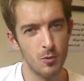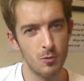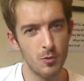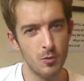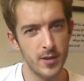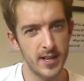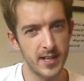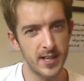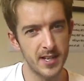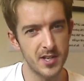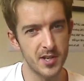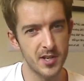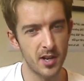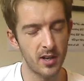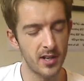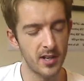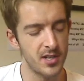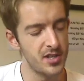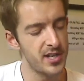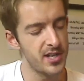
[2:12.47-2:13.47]
really
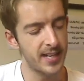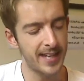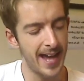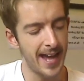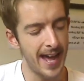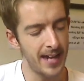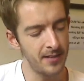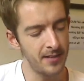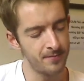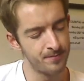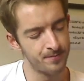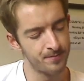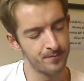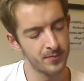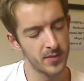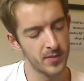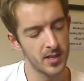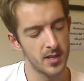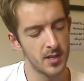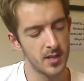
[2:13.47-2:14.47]
solid. You can
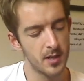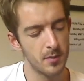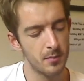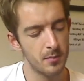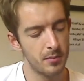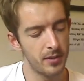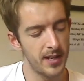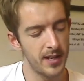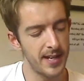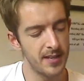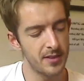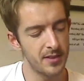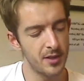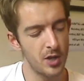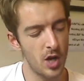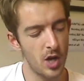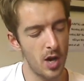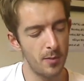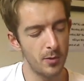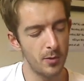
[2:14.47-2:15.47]
play it the
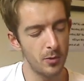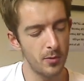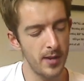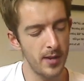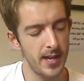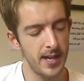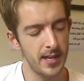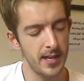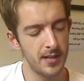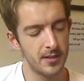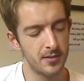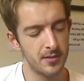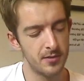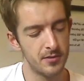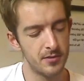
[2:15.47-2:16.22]
normal way